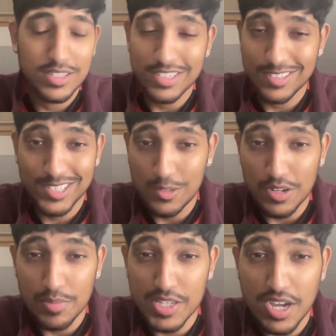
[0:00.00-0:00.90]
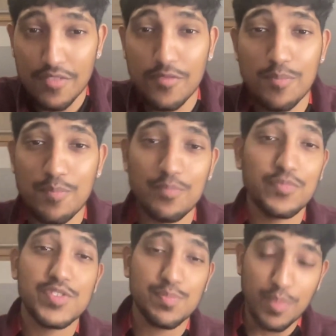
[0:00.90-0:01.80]
It's still going to be tough.
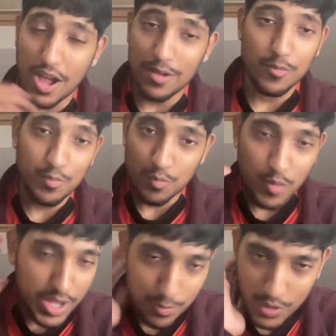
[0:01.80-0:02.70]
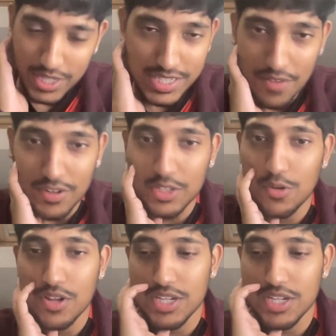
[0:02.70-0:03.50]
But we can definitely do this.